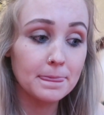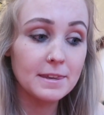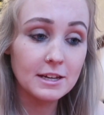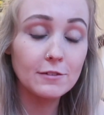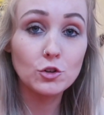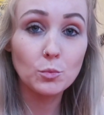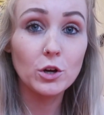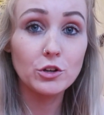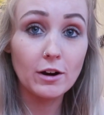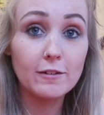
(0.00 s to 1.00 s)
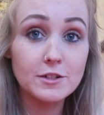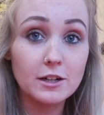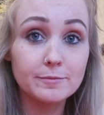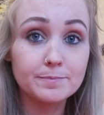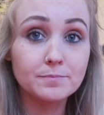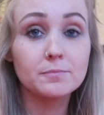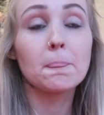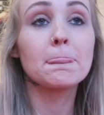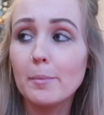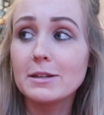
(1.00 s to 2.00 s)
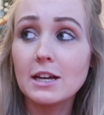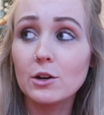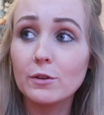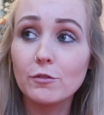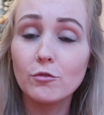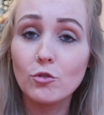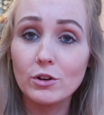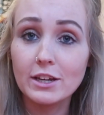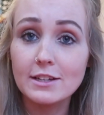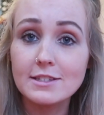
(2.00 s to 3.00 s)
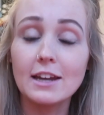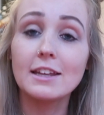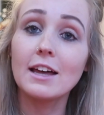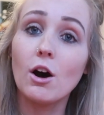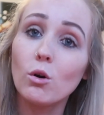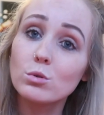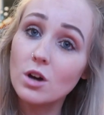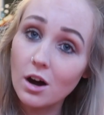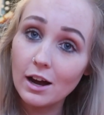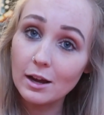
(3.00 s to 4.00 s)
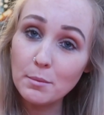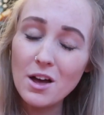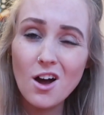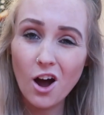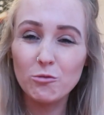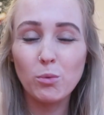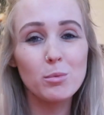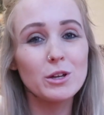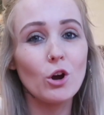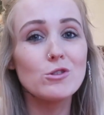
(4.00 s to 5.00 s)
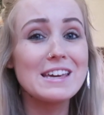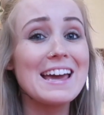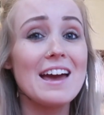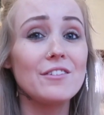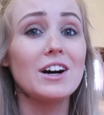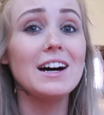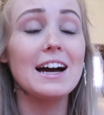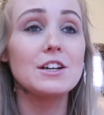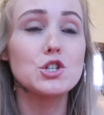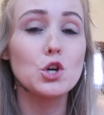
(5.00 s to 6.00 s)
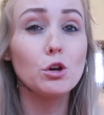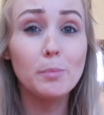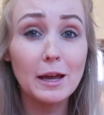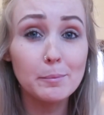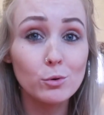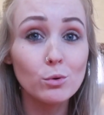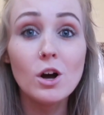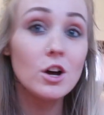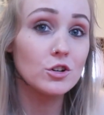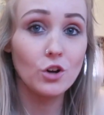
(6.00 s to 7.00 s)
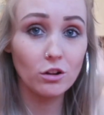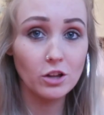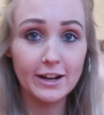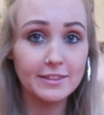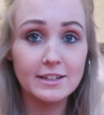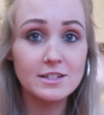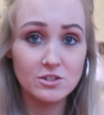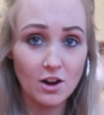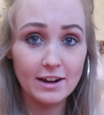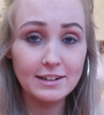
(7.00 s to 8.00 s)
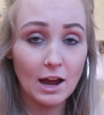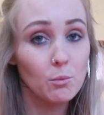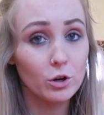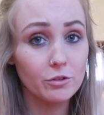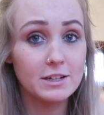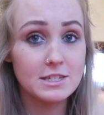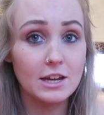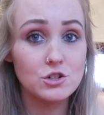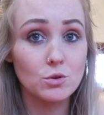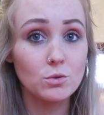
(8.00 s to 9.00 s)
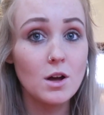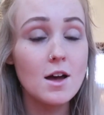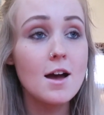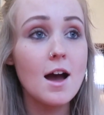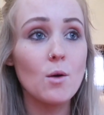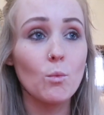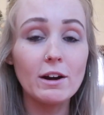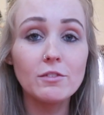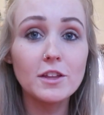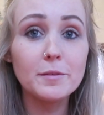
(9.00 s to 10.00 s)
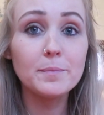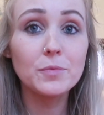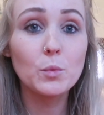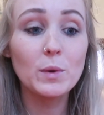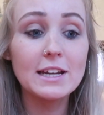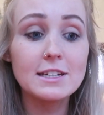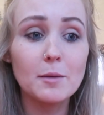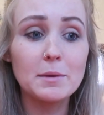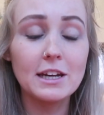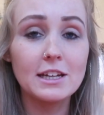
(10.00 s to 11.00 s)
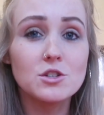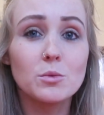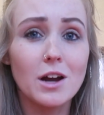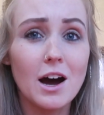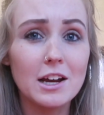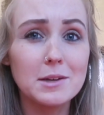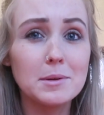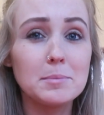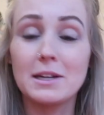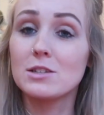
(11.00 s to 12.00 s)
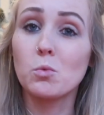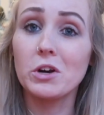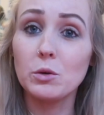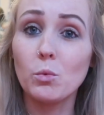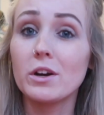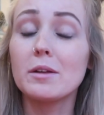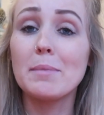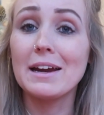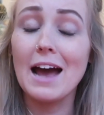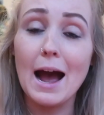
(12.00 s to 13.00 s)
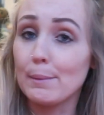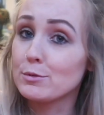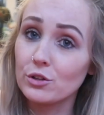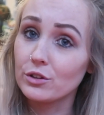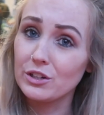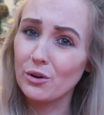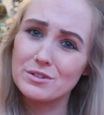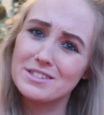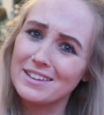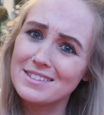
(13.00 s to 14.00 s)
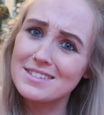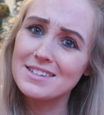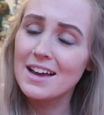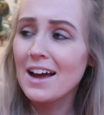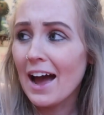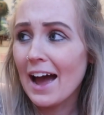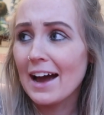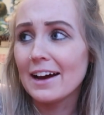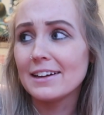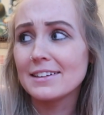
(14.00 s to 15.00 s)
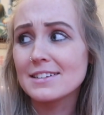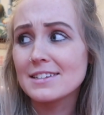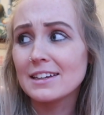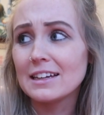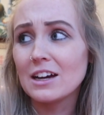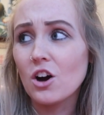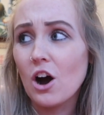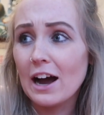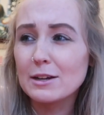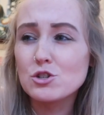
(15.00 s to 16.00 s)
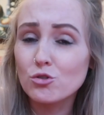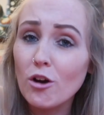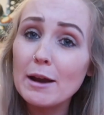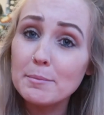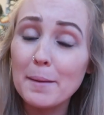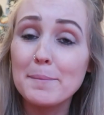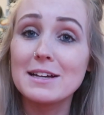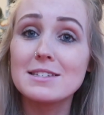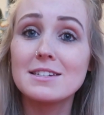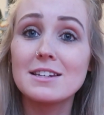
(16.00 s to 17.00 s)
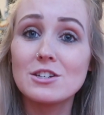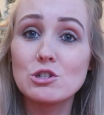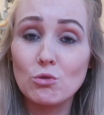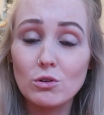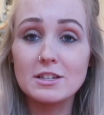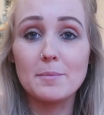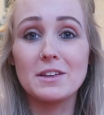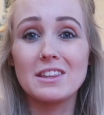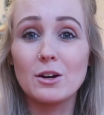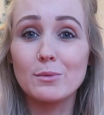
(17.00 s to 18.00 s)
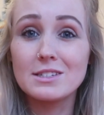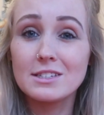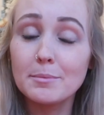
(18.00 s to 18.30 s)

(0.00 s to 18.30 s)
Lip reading: to give you what you're after. I've been tattooing for 4 years, and in that whole time, I've probably only ever had 2 people not like their design and want to reschedule. One of them, we ended up getting into an argument because what he wanted made absolutely no sense, and I tried my best to draw something that was